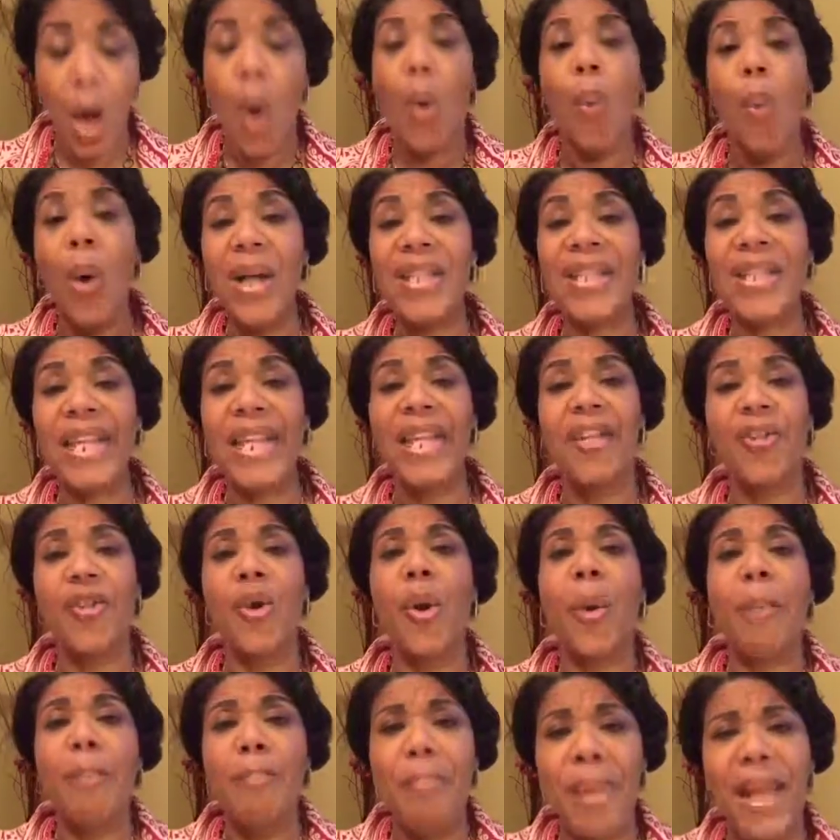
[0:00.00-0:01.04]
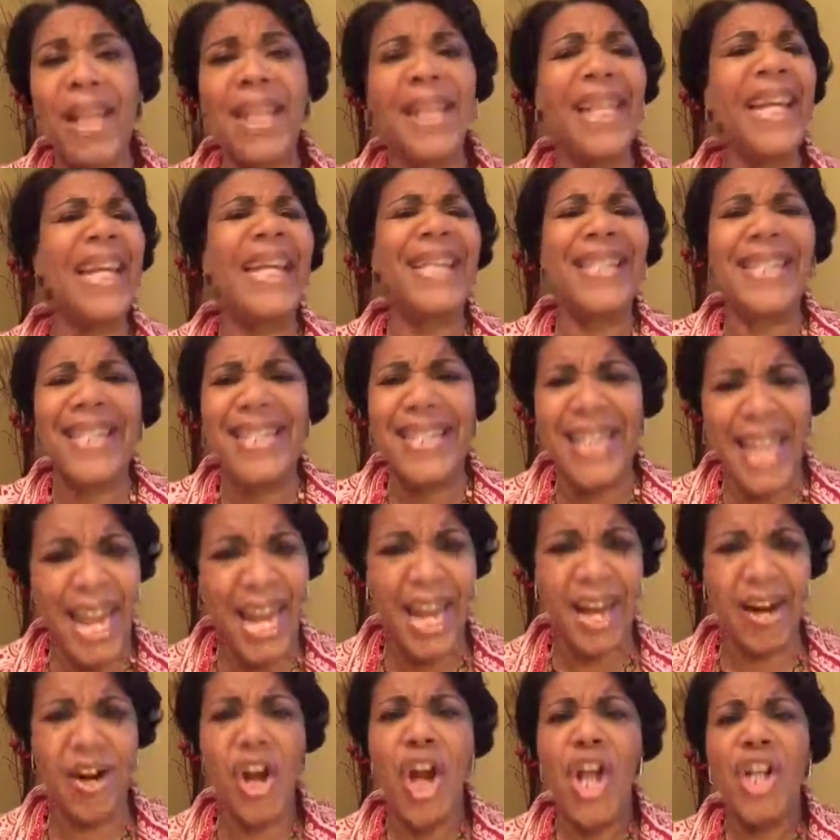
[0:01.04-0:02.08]
What's in your belly is
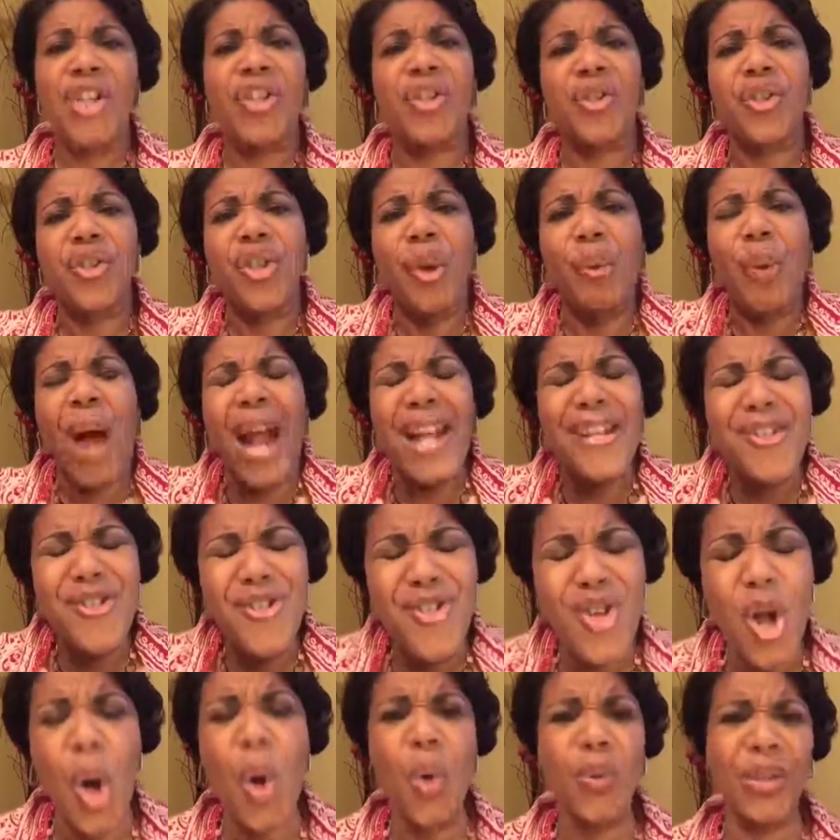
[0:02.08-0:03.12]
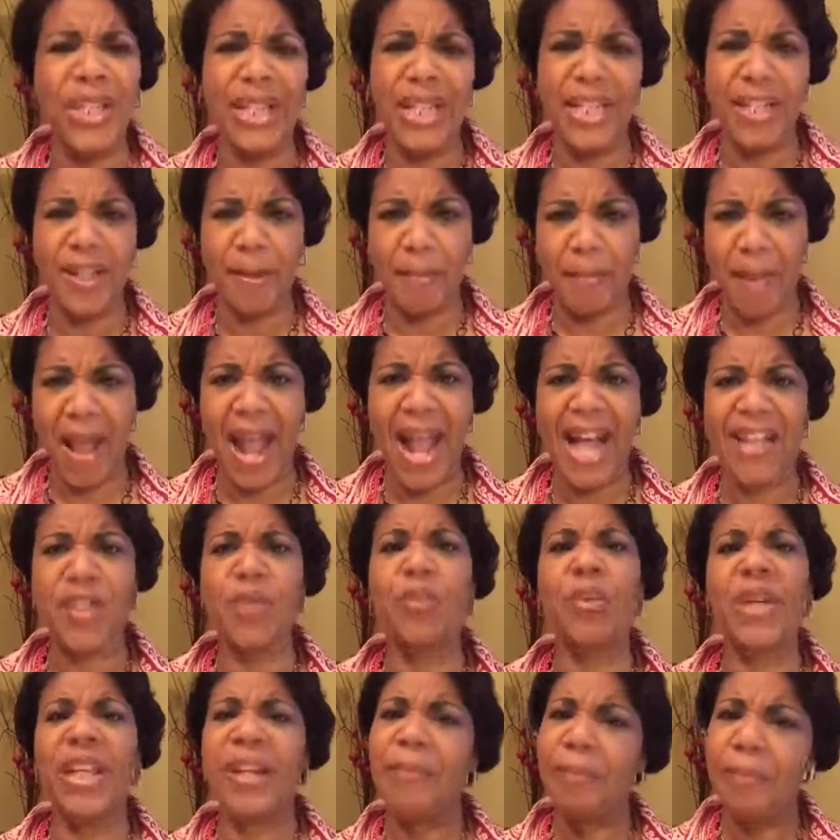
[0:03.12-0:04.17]
there. I know that in the past